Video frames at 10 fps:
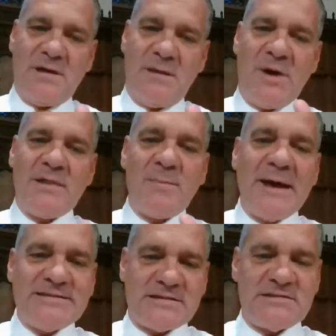among the
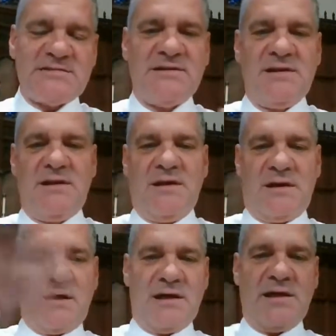peasants
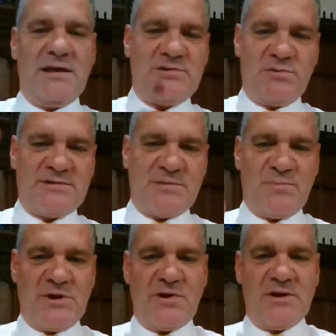into its
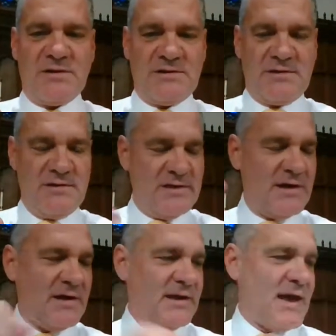imperial
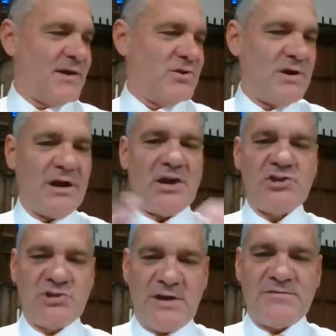category, a
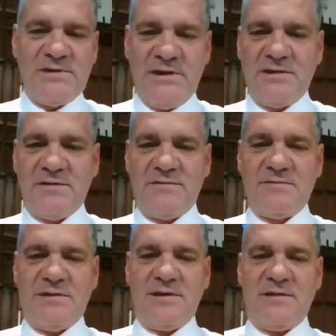shift in
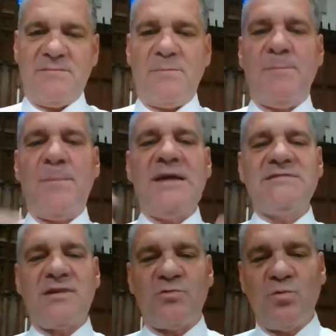the
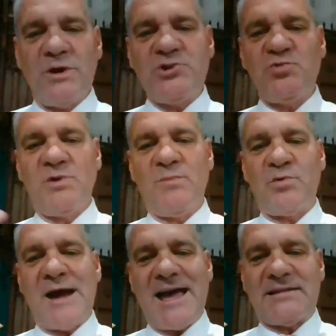basic ritual
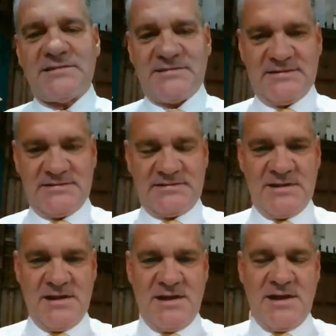practices
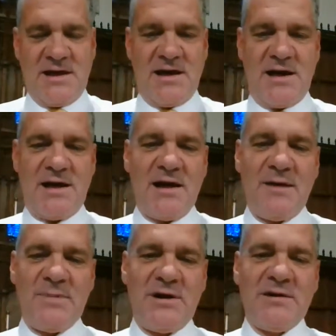
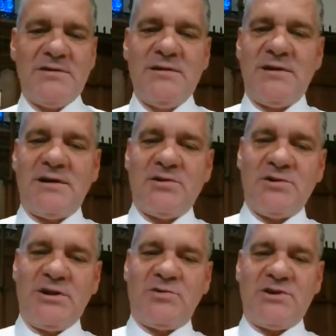among
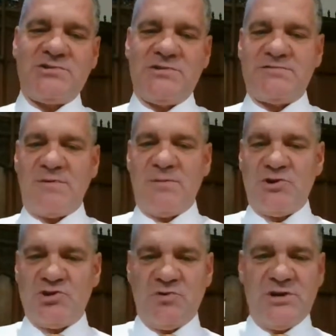early Christians, from their
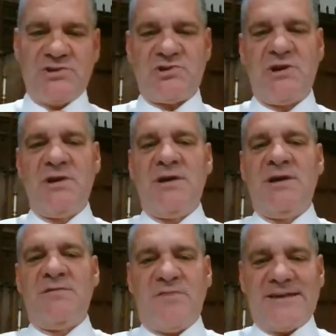Jewish,
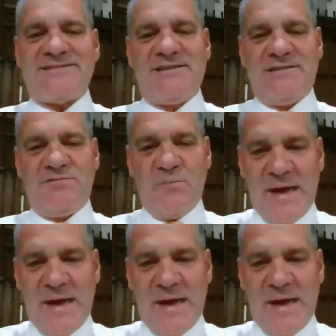festive,